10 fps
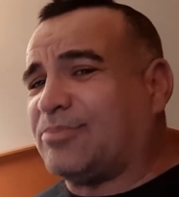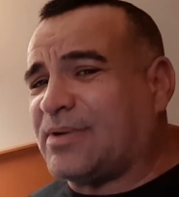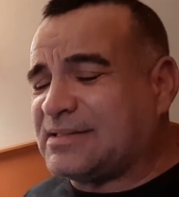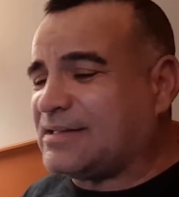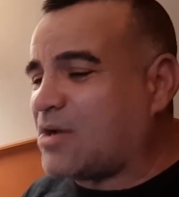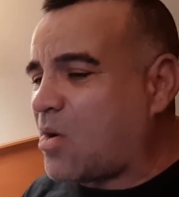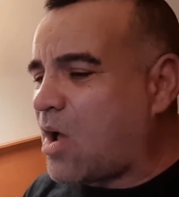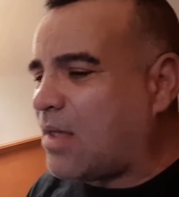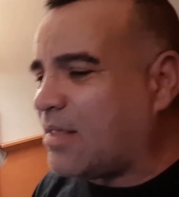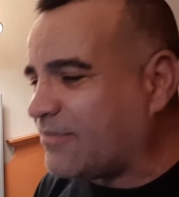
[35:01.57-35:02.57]
in prison know
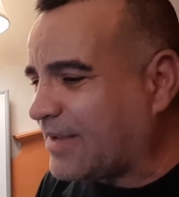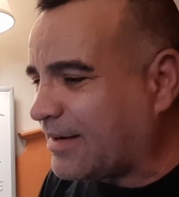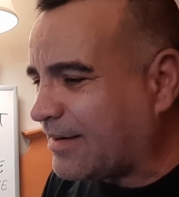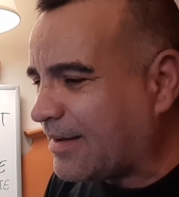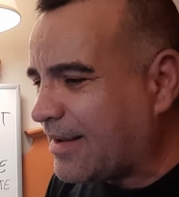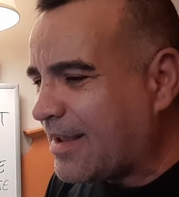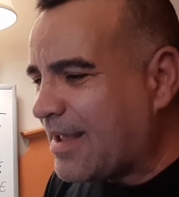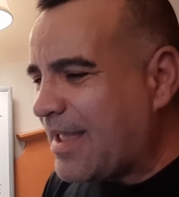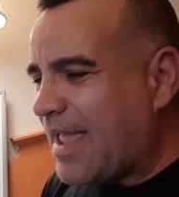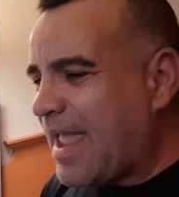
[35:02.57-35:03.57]
all of it.
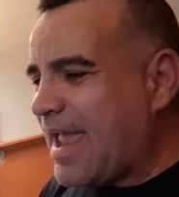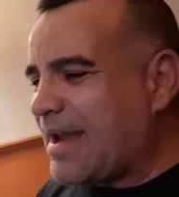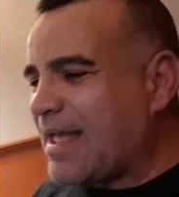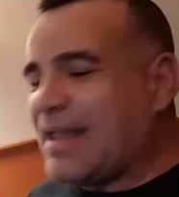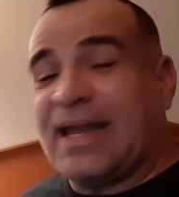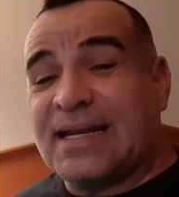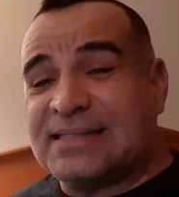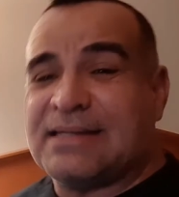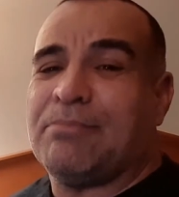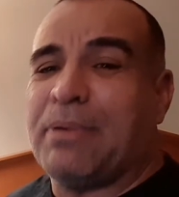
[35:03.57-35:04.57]
And
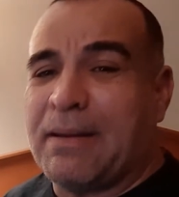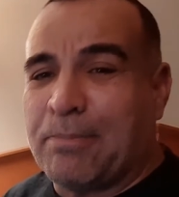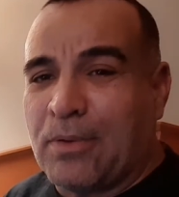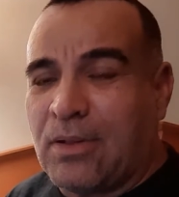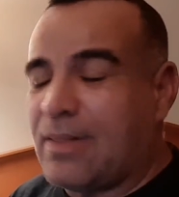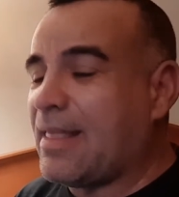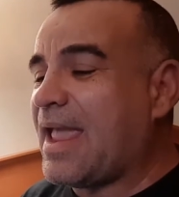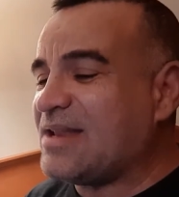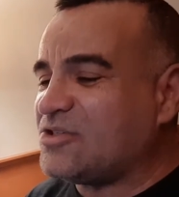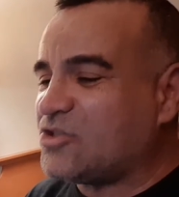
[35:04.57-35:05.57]
innocent people
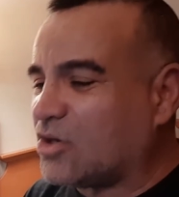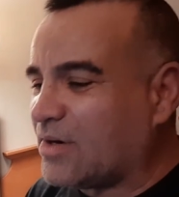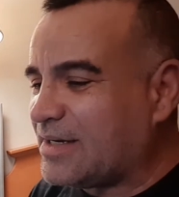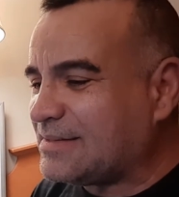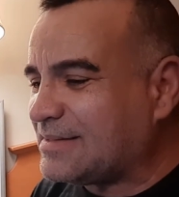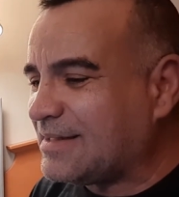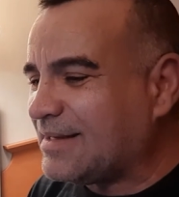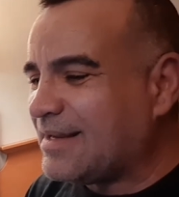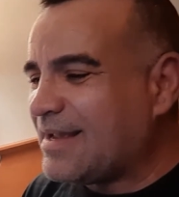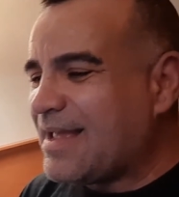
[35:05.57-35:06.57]
and juries
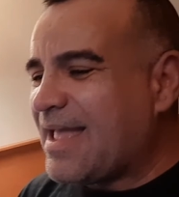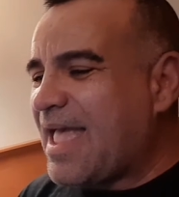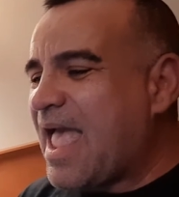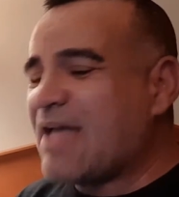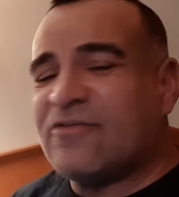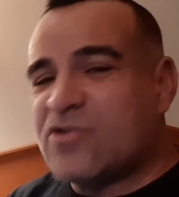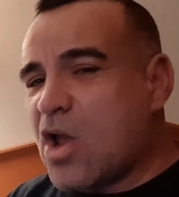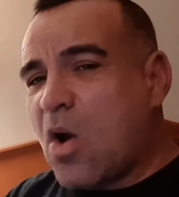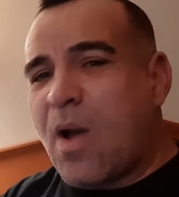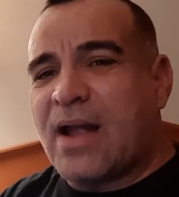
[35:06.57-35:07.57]
have
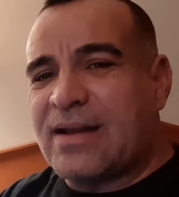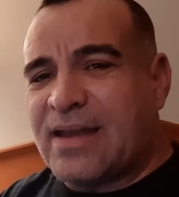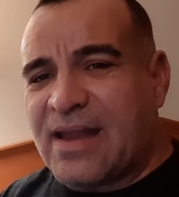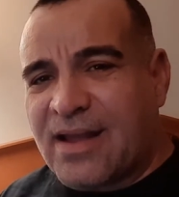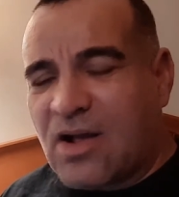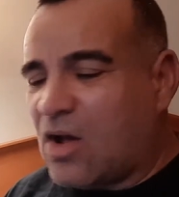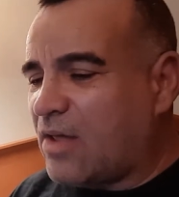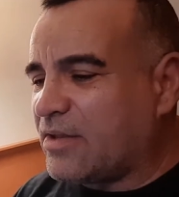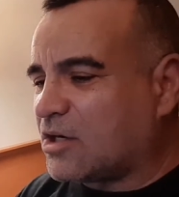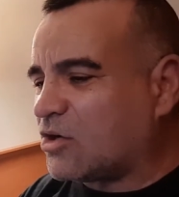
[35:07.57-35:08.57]
no idea
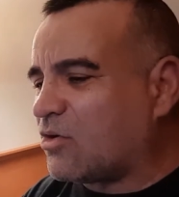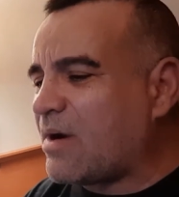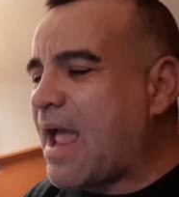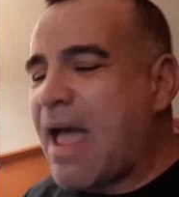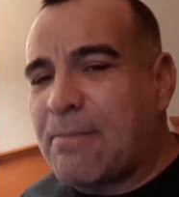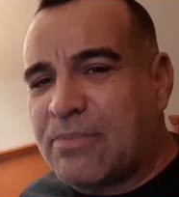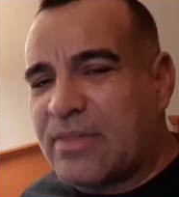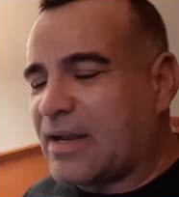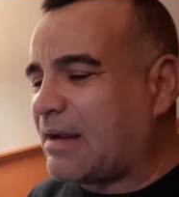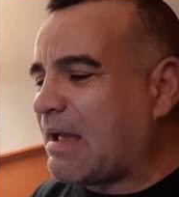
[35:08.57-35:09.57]
all the crap
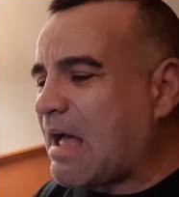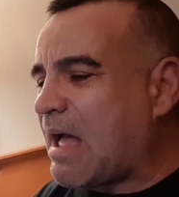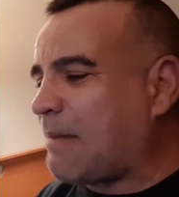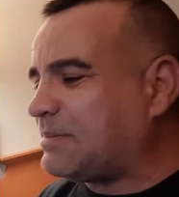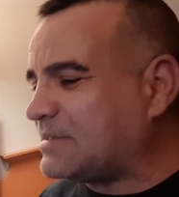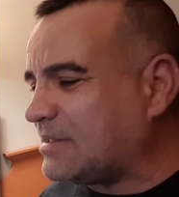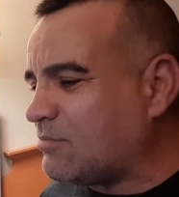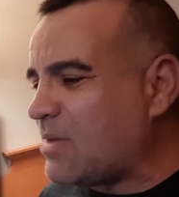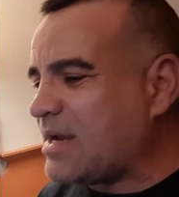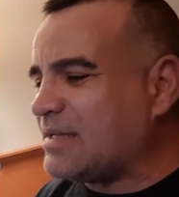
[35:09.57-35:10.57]
that cops
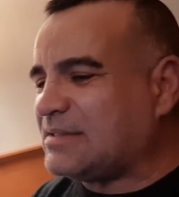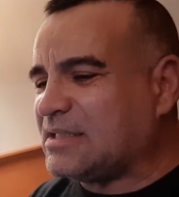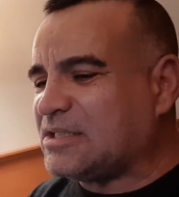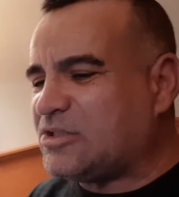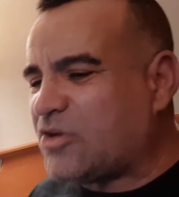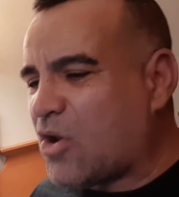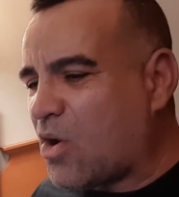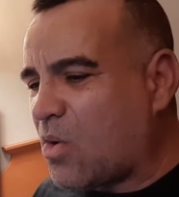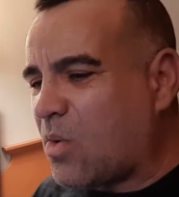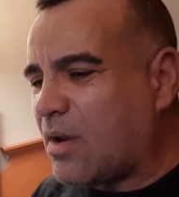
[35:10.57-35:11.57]
and witnesses
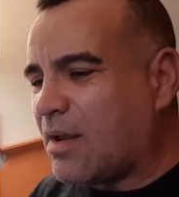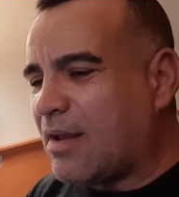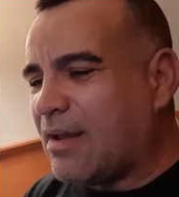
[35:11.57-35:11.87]
do